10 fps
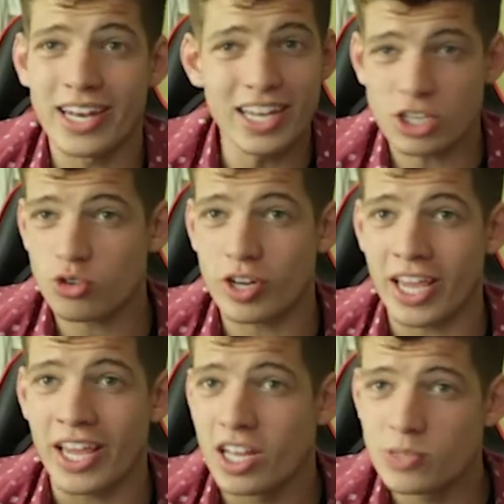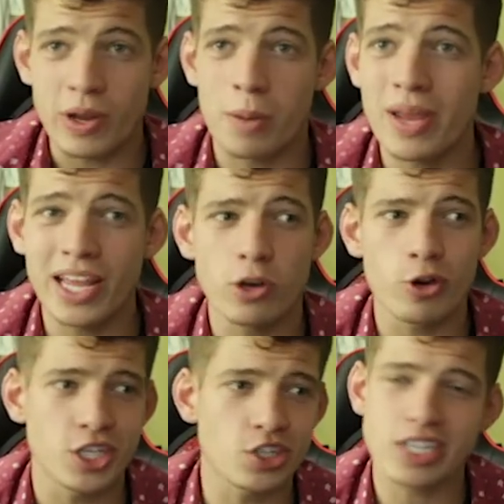I'd literally spend a million
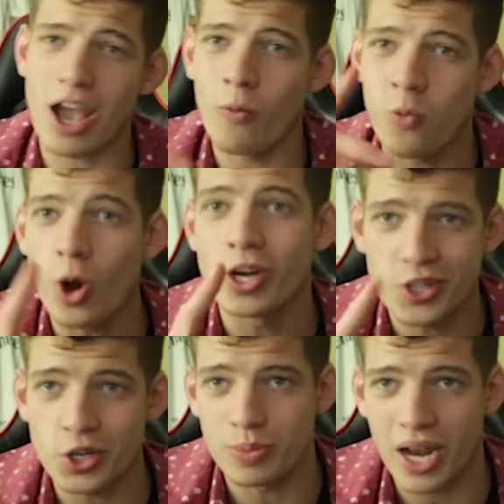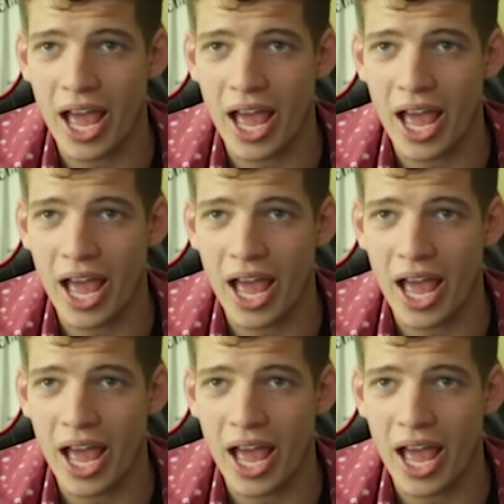coins just to get one good